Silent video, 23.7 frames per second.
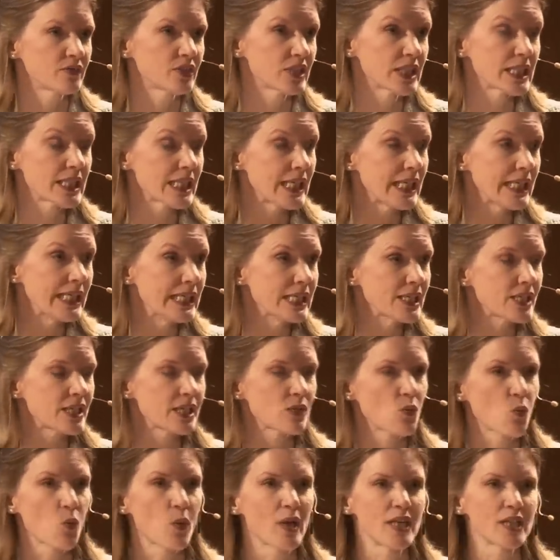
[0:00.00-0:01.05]
disease,
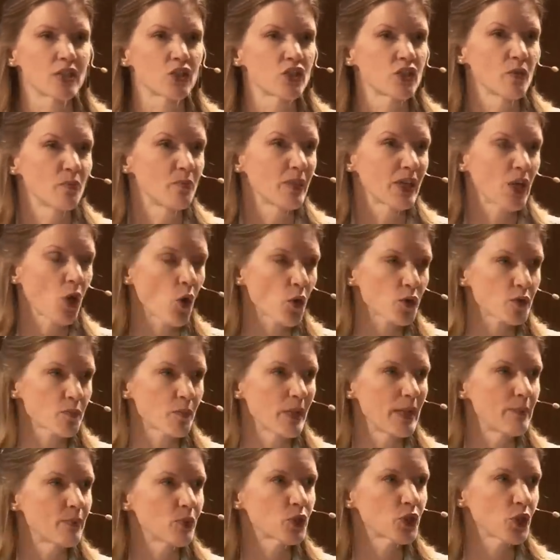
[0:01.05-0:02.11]
which, because
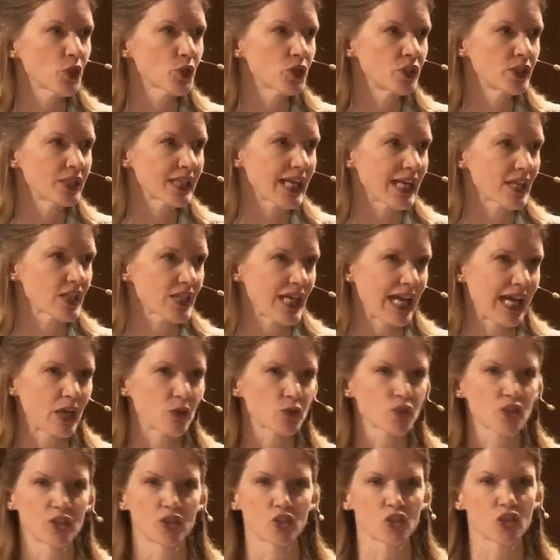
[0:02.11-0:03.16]
people couldn't get
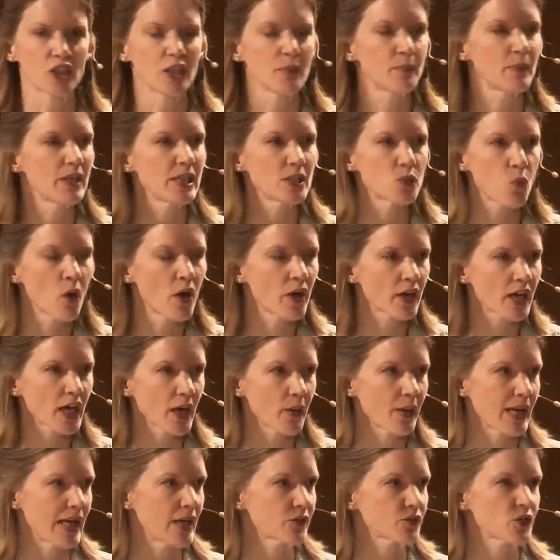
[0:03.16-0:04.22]
out and GPs weren't
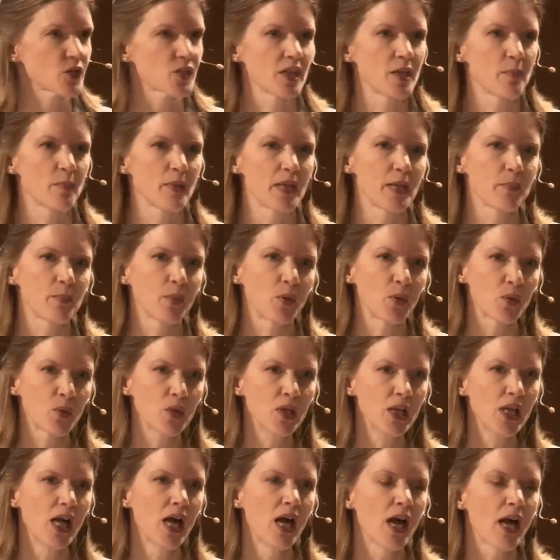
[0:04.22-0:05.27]
going out to see
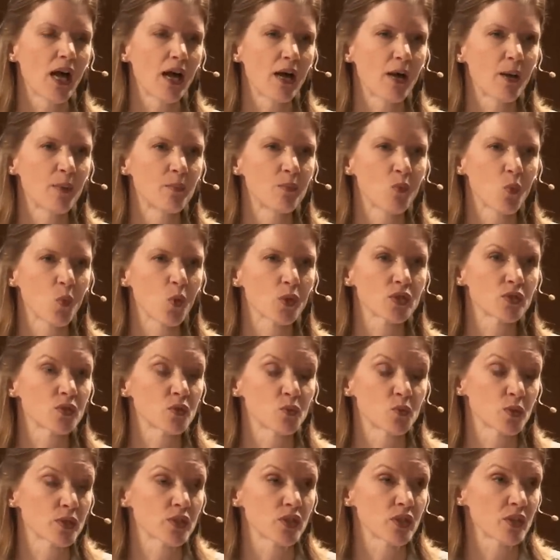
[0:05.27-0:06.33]
people, was
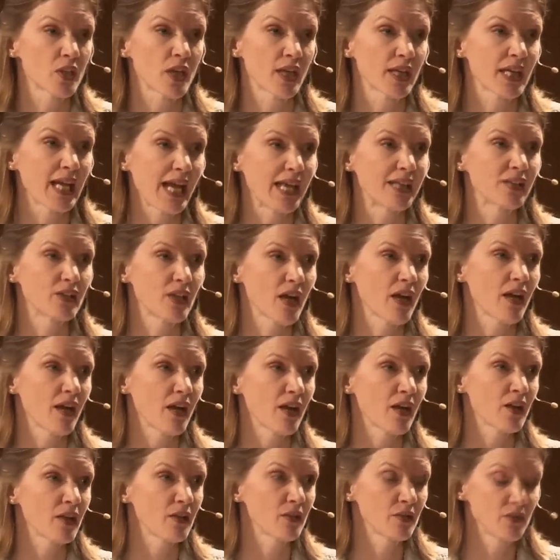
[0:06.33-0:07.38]
again
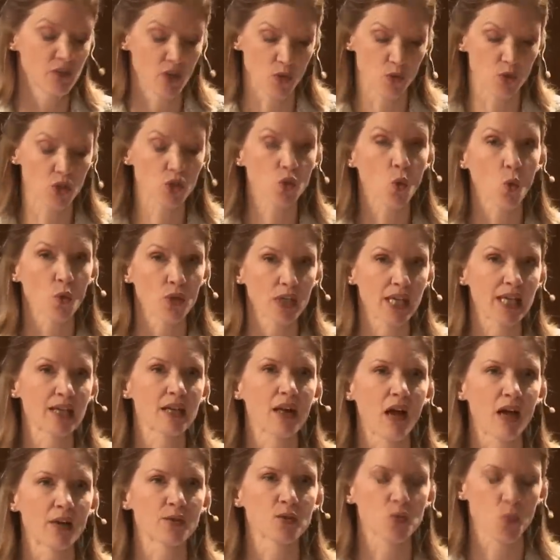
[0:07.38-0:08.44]
shortening
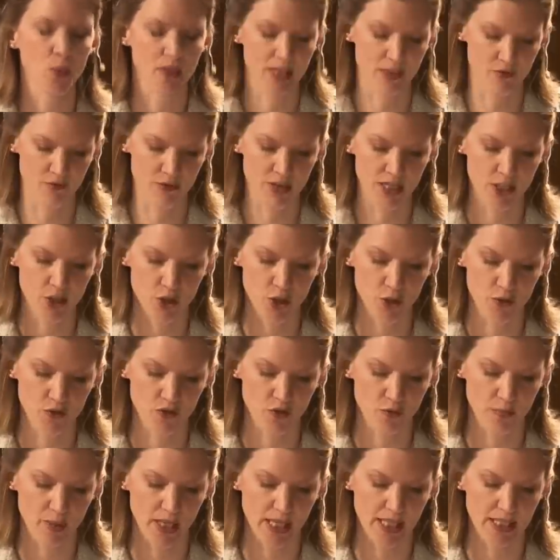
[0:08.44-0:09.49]
lives when it really shouldn't
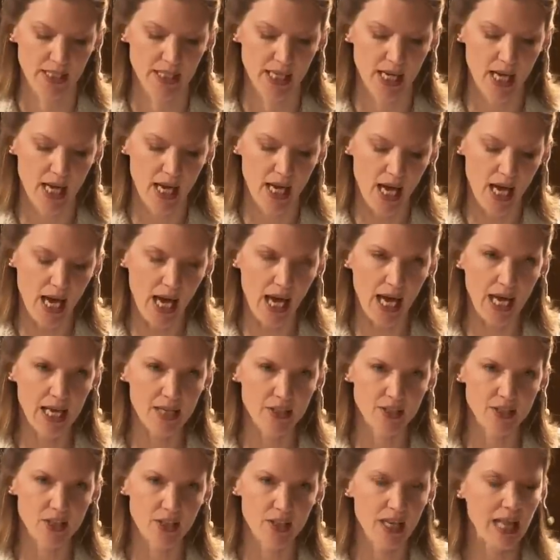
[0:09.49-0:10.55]
have been.
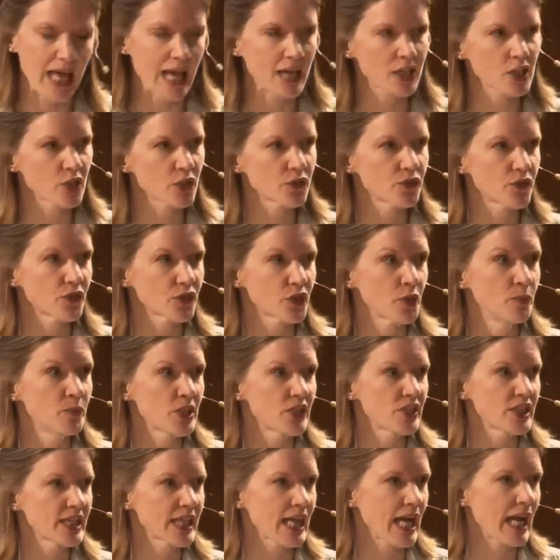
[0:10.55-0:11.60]
And lack of
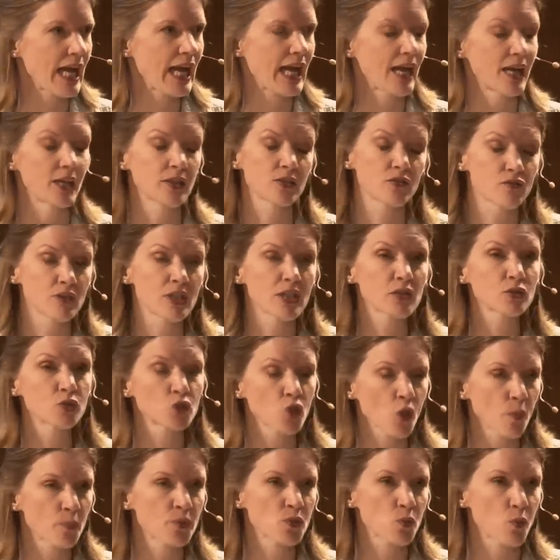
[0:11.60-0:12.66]
community care and real
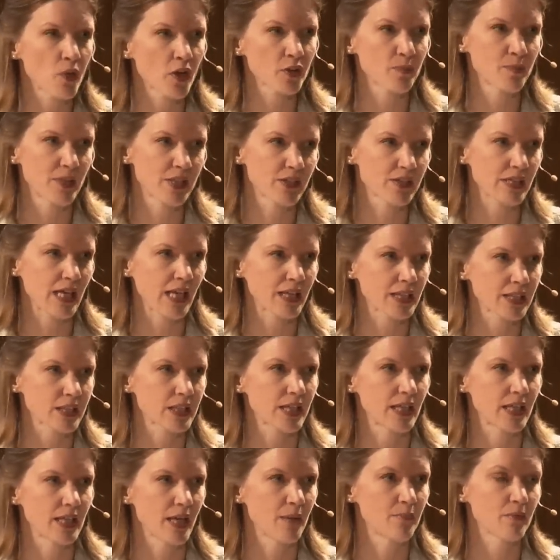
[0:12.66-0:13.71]
jobs worth
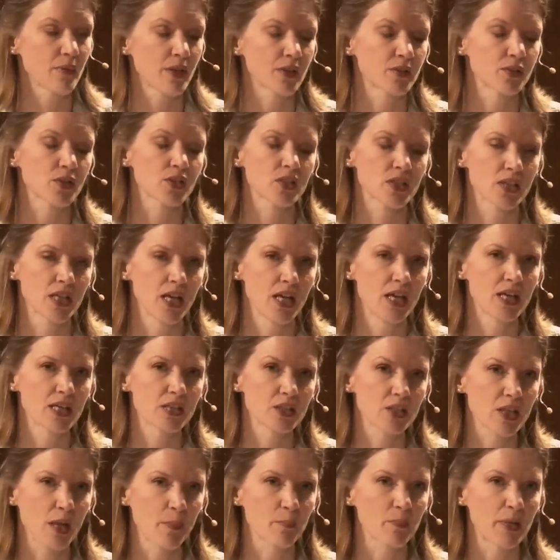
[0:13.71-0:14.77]
mentality amongst
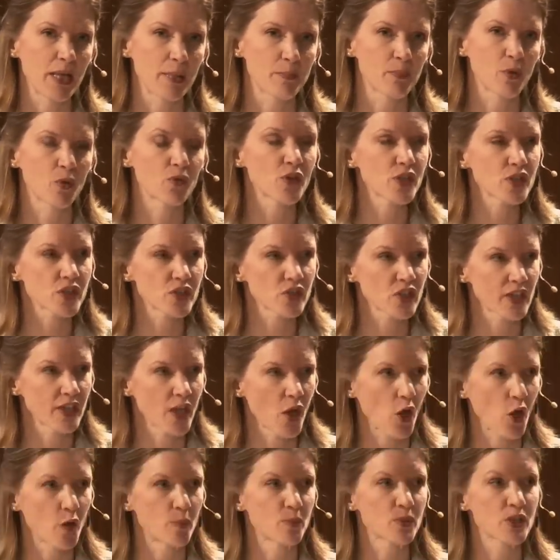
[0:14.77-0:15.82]
some people visiting
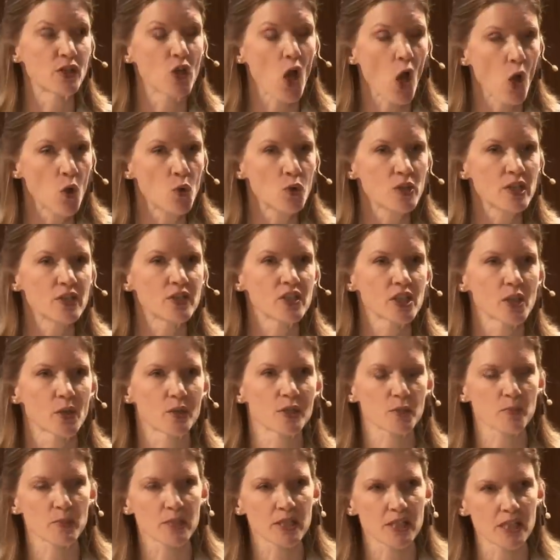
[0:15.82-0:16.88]
homes and only doing
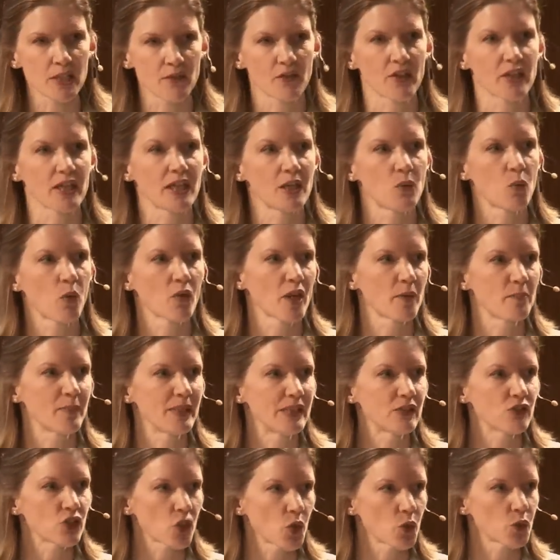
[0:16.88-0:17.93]
specifically what they've
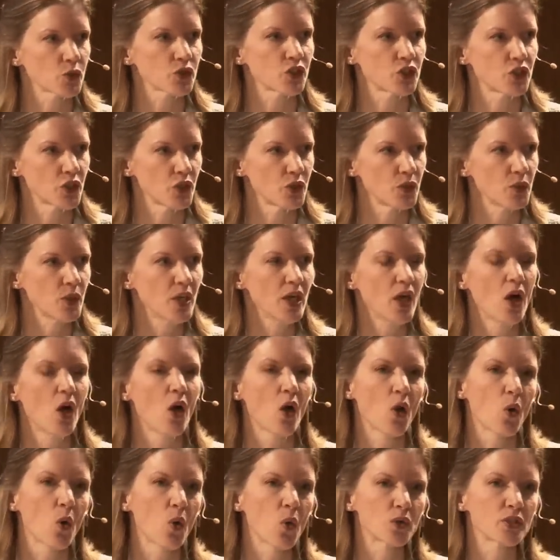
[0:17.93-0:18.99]
been told to do
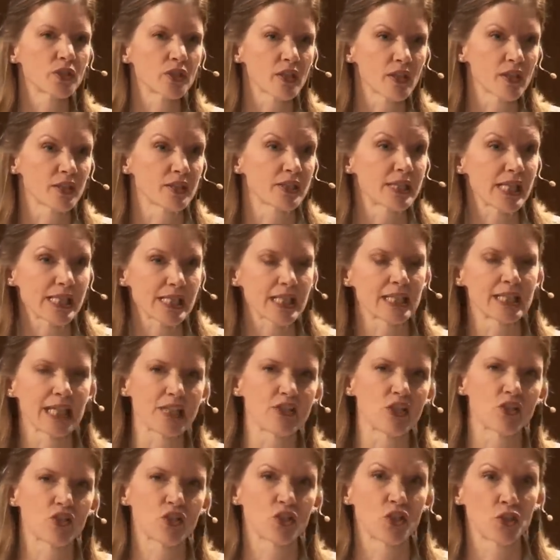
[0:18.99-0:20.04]
or
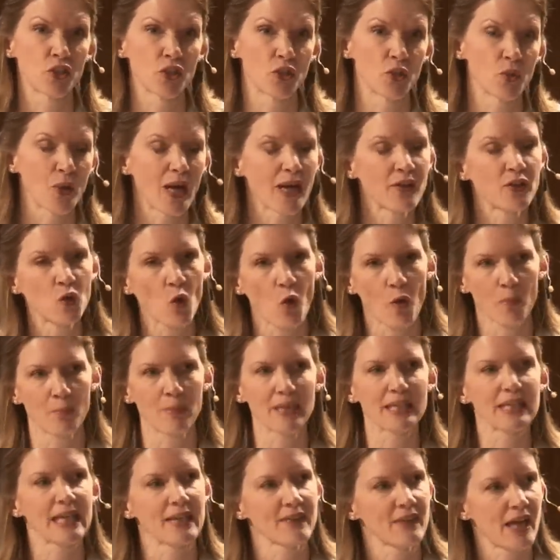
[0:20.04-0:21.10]
designated to do and not
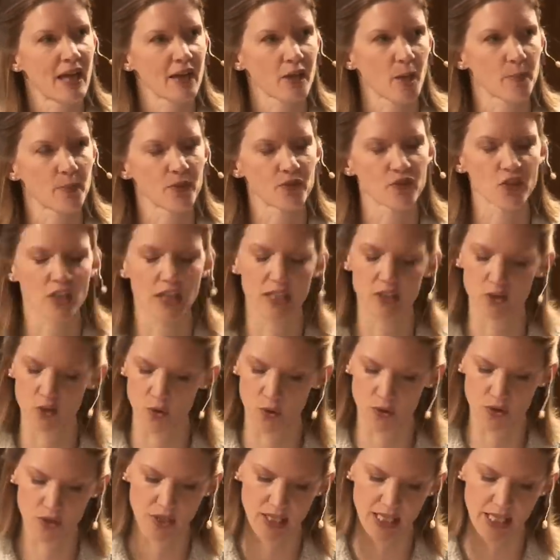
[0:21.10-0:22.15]
making that that cup of tea,
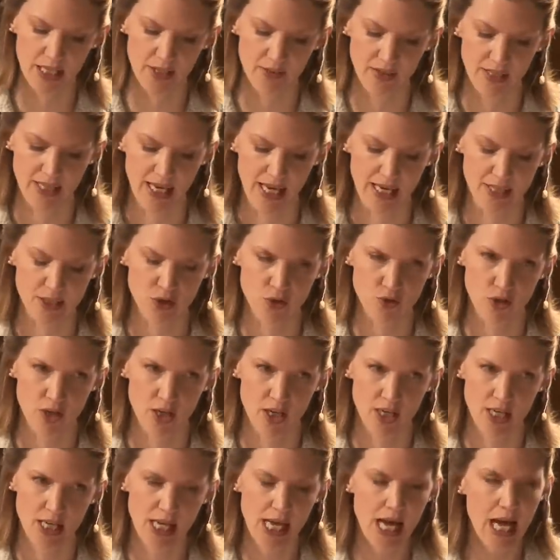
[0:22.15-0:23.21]
not doing anything
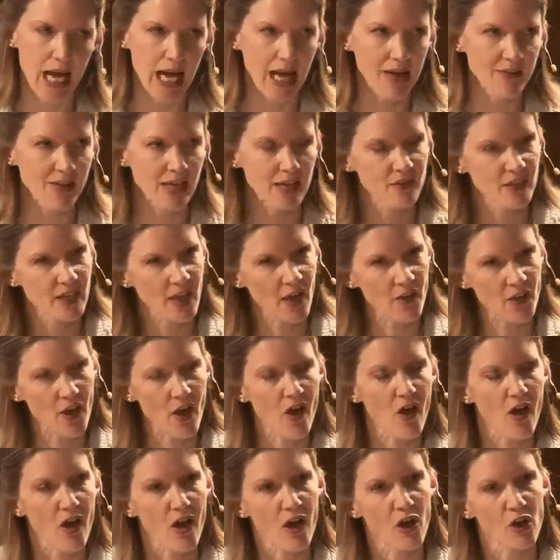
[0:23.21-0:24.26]
extra. And then the other
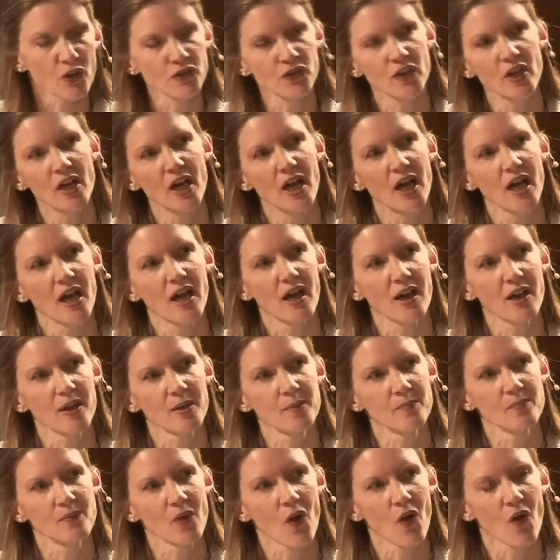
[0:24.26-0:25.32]
half
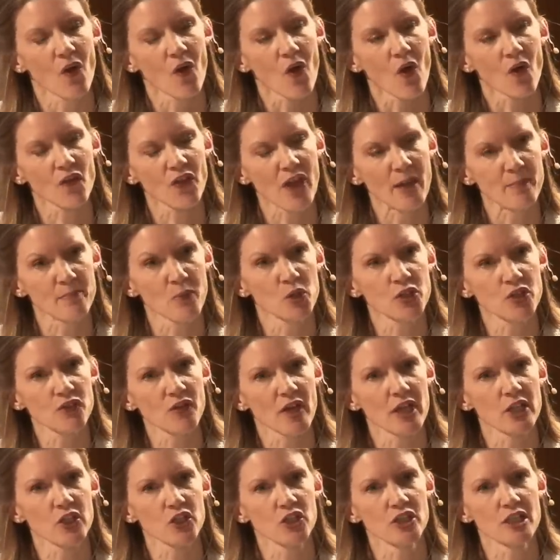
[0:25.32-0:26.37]
of that
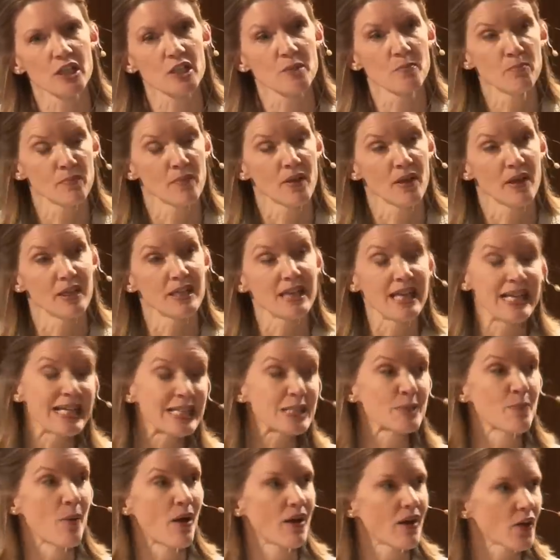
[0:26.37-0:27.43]
motivation
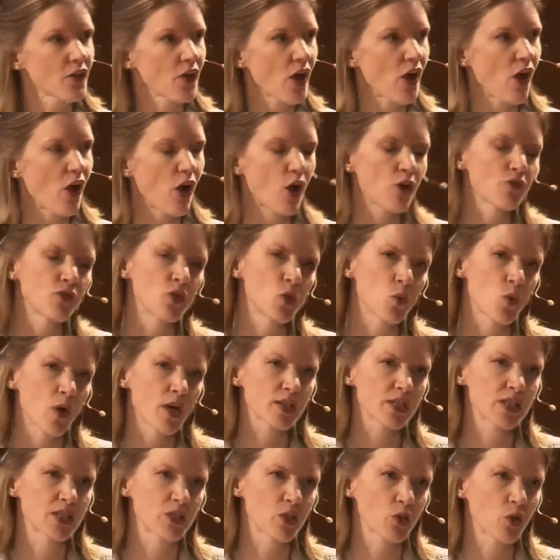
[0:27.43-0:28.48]
is my other half, who
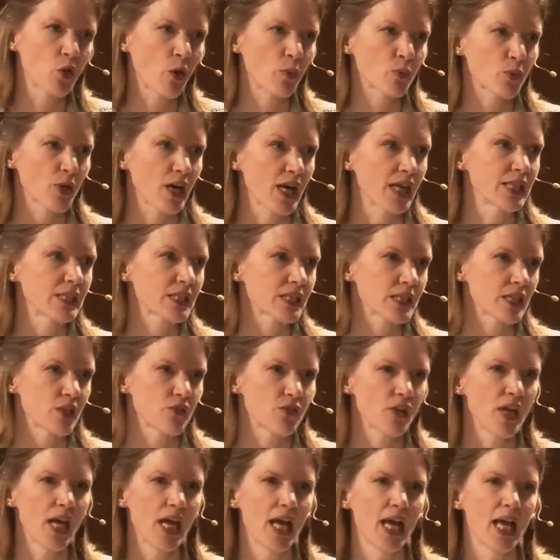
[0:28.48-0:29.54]
works in a
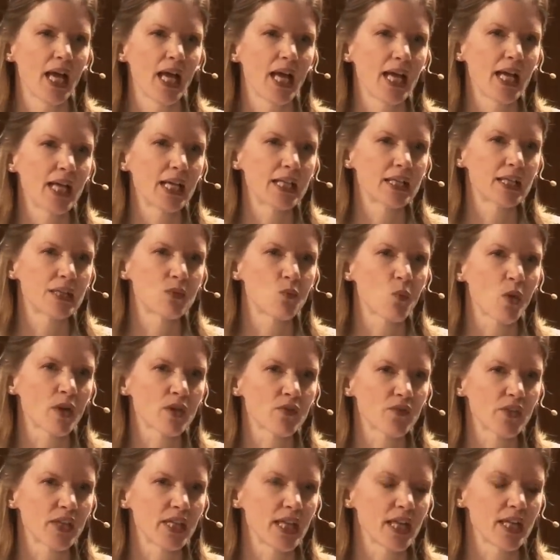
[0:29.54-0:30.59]
comprehensive in one
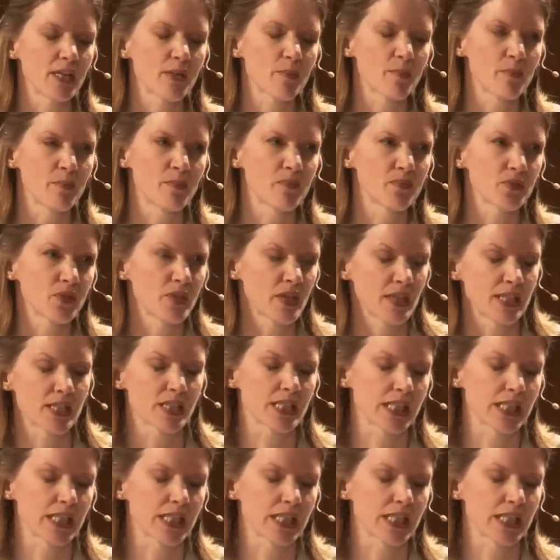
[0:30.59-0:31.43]
of the inner